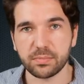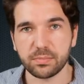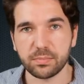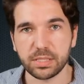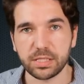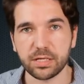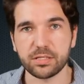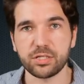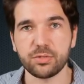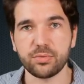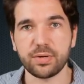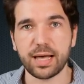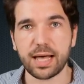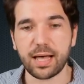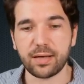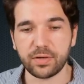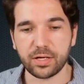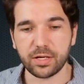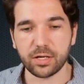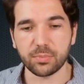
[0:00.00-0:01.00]
because you
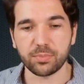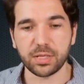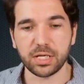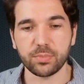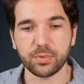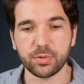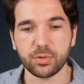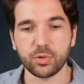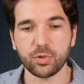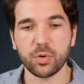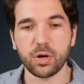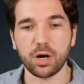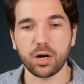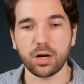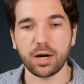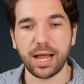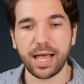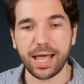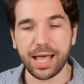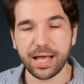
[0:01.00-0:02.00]
have here people who
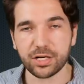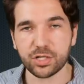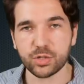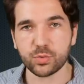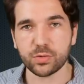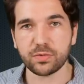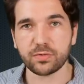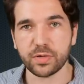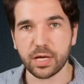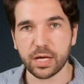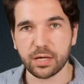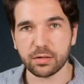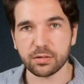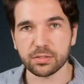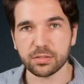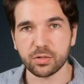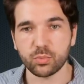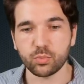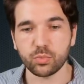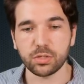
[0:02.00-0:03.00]
are actual fighters,